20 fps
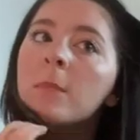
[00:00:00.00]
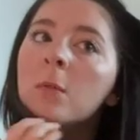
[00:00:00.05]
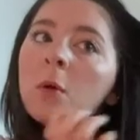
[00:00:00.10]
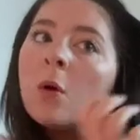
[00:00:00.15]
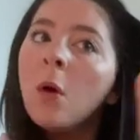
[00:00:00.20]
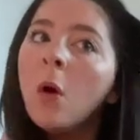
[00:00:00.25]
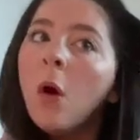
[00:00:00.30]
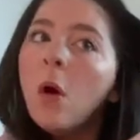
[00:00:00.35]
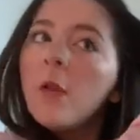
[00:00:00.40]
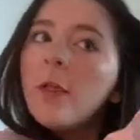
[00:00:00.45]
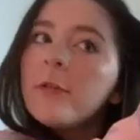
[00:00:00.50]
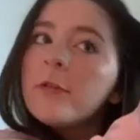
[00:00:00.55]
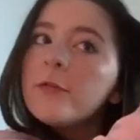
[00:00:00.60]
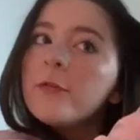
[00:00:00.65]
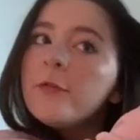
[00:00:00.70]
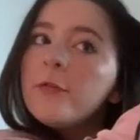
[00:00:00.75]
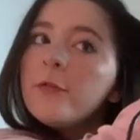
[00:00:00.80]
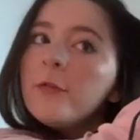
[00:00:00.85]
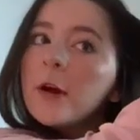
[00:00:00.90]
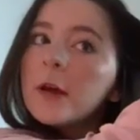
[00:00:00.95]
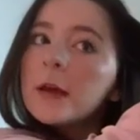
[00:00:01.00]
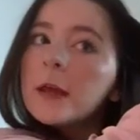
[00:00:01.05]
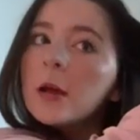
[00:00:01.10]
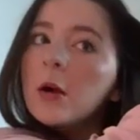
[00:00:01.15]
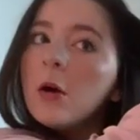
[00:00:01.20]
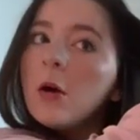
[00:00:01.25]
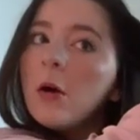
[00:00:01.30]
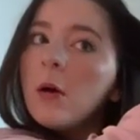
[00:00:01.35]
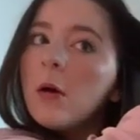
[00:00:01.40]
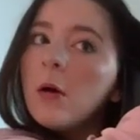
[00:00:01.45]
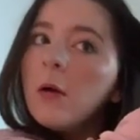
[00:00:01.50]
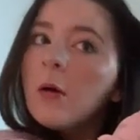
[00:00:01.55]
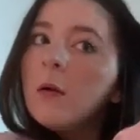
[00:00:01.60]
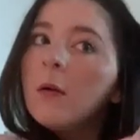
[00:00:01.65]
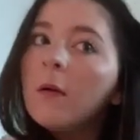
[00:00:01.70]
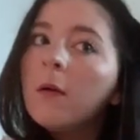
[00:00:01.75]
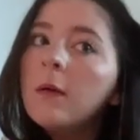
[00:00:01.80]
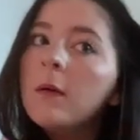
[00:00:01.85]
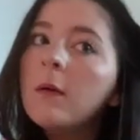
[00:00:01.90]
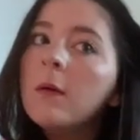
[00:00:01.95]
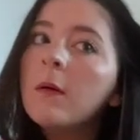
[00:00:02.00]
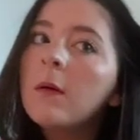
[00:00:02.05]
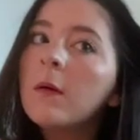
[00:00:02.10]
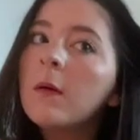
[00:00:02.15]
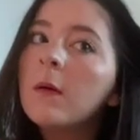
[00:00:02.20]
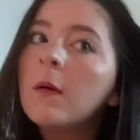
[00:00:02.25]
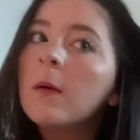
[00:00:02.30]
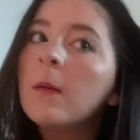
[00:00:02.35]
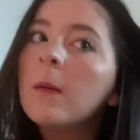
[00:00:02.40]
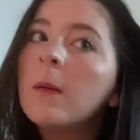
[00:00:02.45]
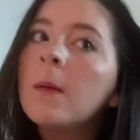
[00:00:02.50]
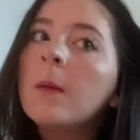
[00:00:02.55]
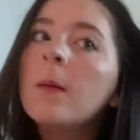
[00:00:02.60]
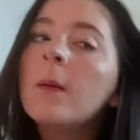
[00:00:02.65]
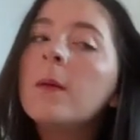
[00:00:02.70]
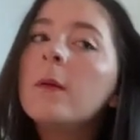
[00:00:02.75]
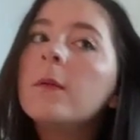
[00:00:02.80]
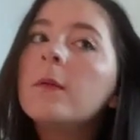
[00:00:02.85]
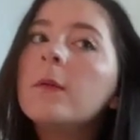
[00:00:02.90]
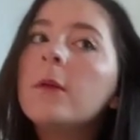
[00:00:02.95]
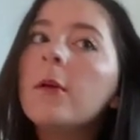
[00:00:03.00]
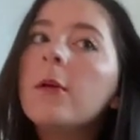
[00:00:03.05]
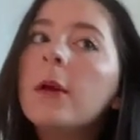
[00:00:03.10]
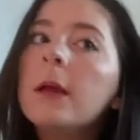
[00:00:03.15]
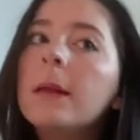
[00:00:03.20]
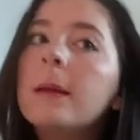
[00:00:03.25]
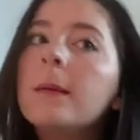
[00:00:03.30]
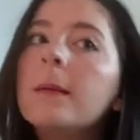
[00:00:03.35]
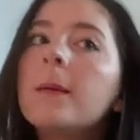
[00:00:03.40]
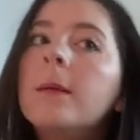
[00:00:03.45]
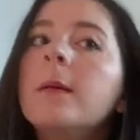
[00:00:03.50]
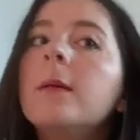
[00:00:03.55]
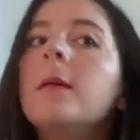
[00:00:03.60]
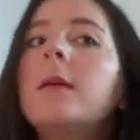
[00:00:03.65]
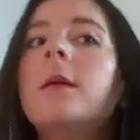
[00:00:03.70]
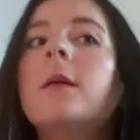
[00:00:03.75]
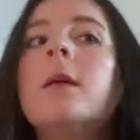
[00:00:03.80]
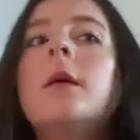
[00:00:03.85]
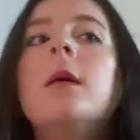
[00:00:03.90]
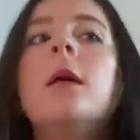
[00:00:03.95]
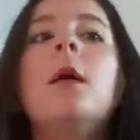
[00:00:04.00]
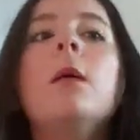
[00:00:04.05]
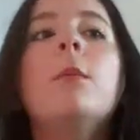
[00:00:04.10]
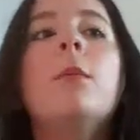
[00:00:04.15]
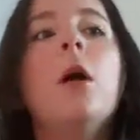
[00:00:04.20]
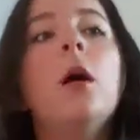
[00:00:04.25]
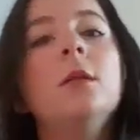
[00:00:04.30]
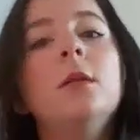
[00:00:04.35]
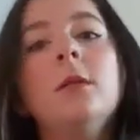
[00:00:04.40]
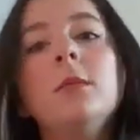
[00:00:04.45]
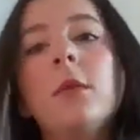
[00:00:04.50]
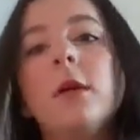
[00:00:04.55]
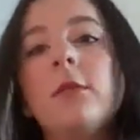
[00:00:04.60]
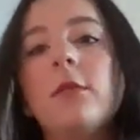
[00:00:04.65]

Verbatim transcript: Oh, that's fucking hot. Sorry. Pardon my